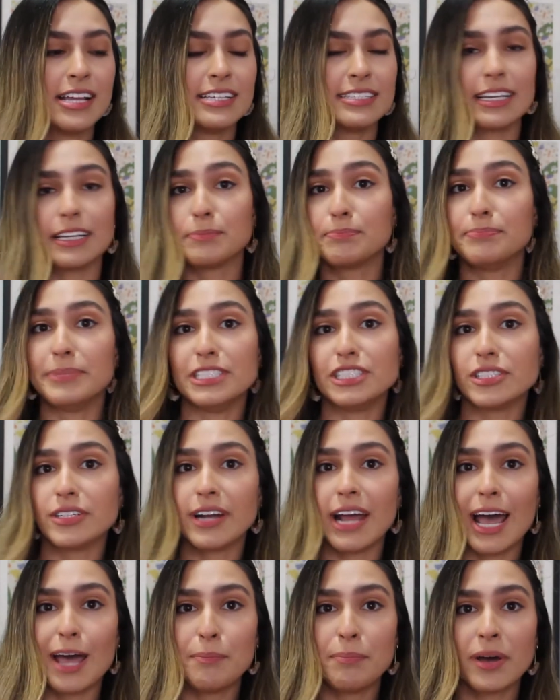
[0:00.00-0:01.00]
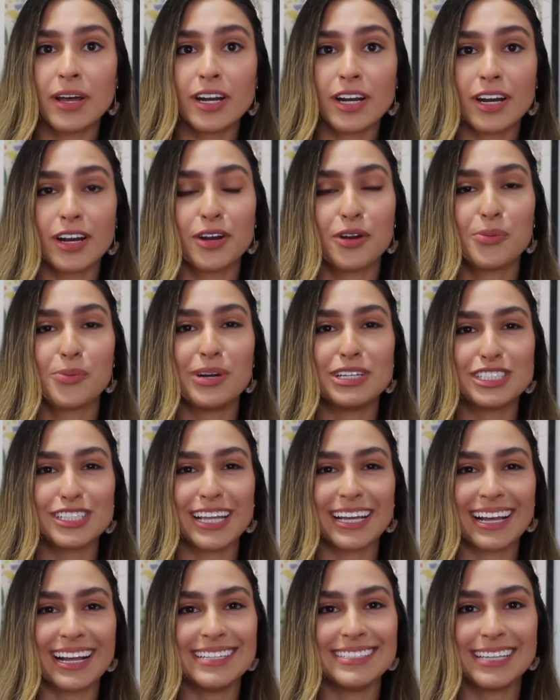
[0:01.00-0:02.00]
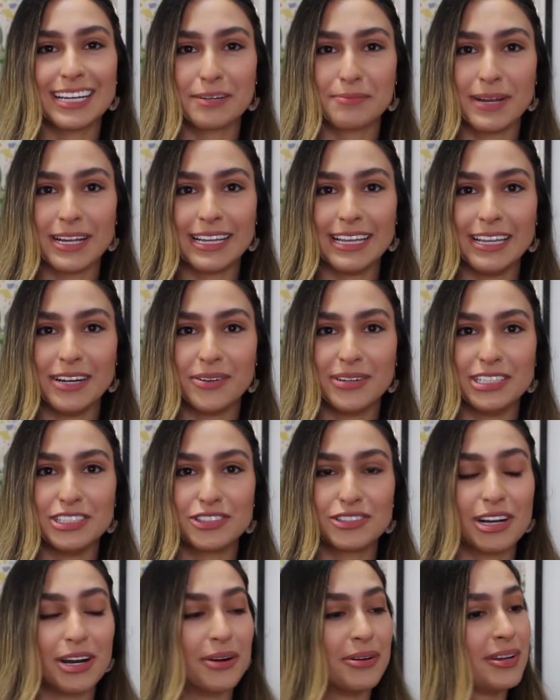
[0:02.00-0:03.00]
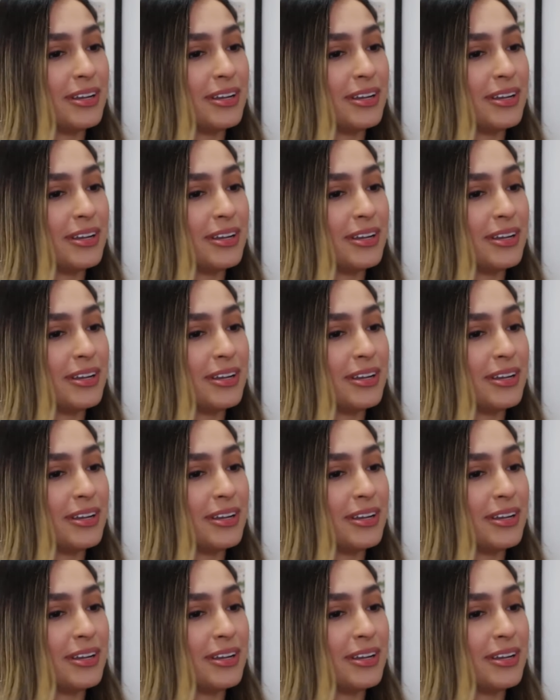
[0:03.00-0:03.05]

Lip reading: It's like, be sure to add butter, which, like I said in my keto intro,